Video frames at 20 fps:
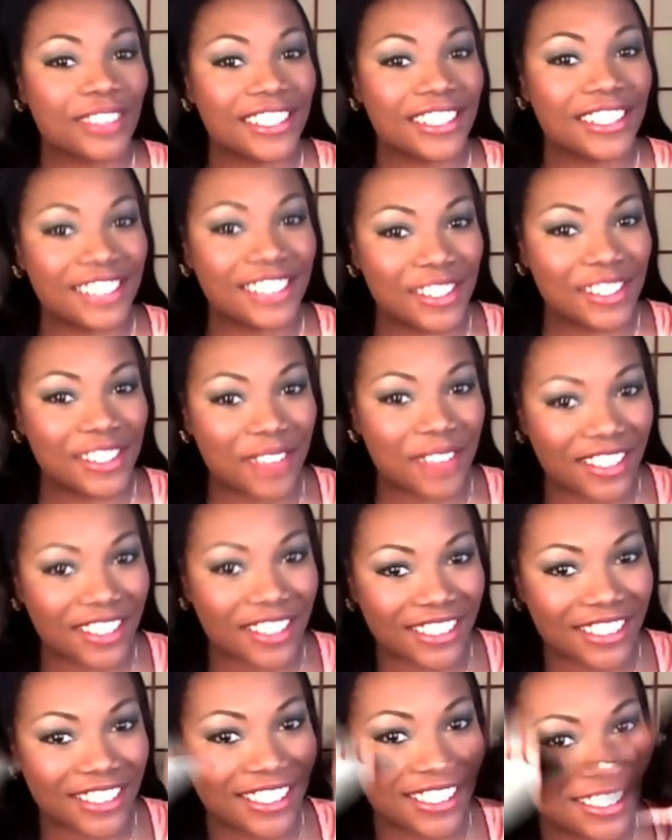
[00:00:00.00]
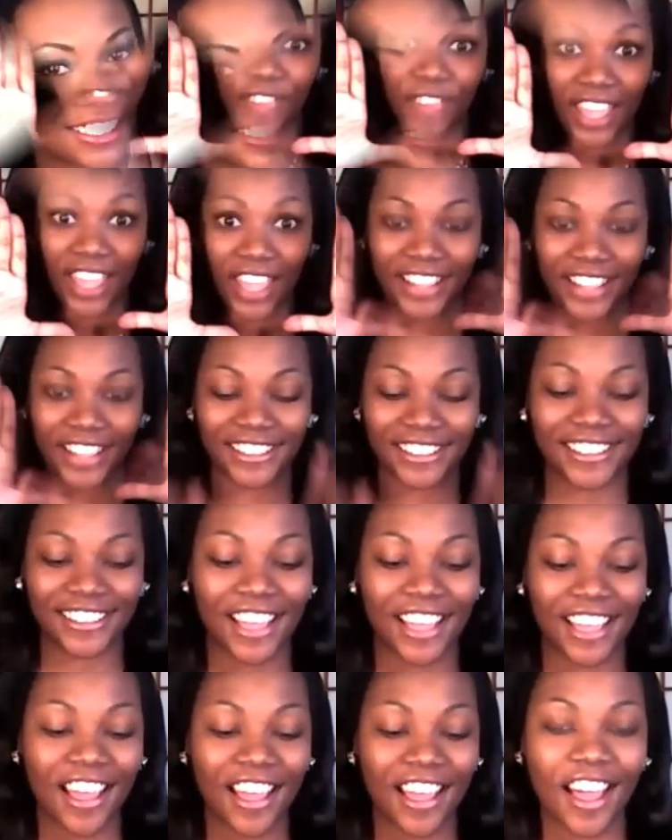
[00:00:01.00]
starting with the
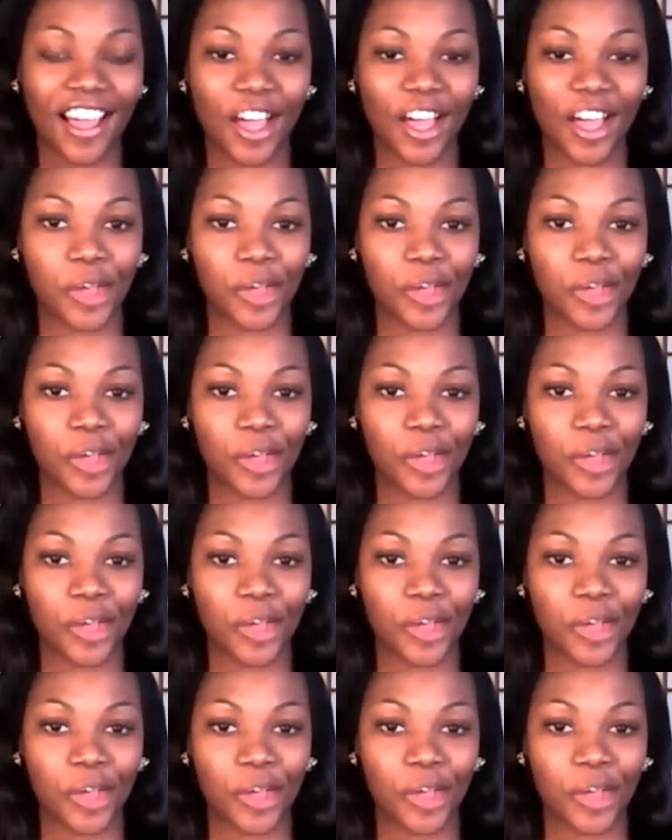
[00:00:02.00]
face,